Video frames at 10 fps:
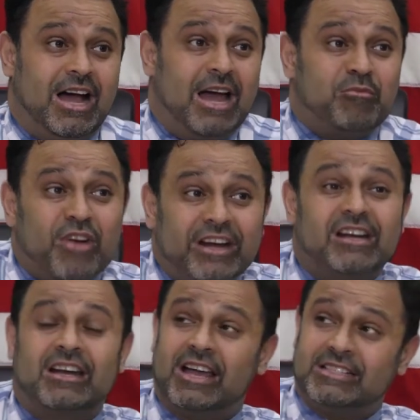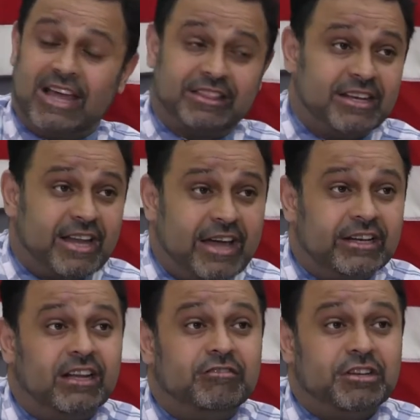I'm recognized at the
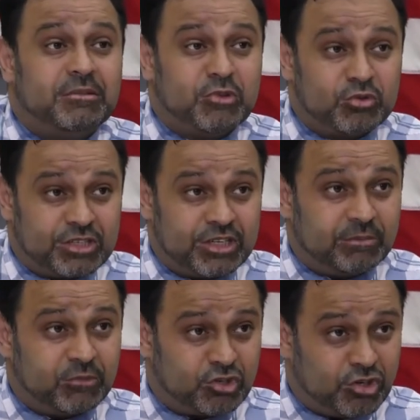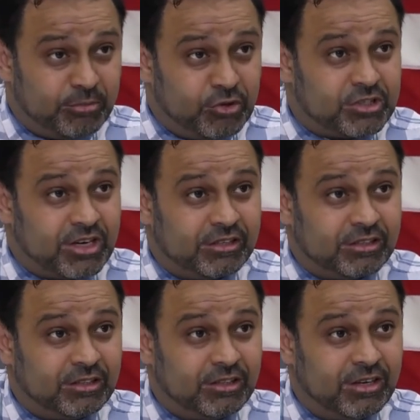9/11 Museum, the Tribute Center,